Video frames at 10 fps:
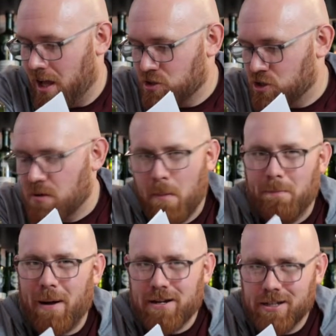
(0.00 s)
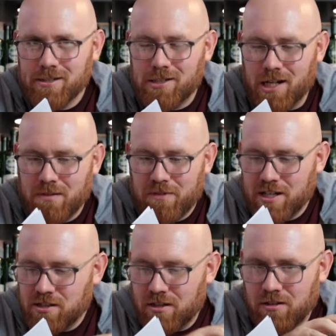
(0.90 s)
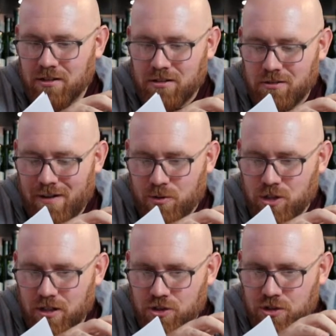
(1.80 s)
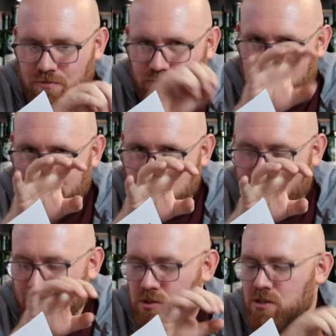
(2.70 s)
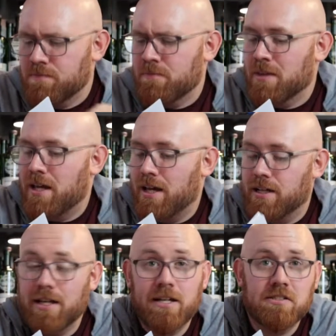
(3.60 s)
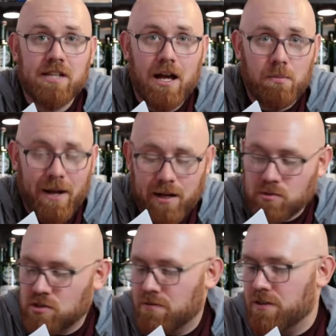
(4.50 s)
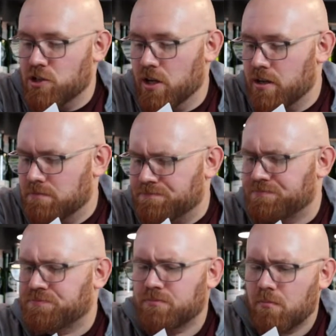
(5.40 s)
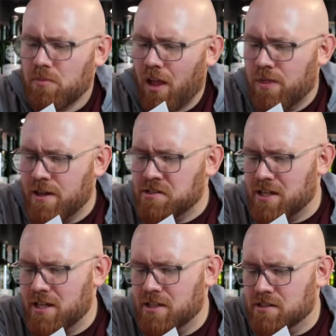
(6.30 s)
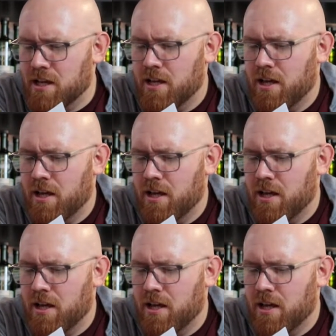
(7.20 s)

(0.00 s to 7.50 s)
just biding its time, crouching and just ready to pounce. And it has now pounced officially. This is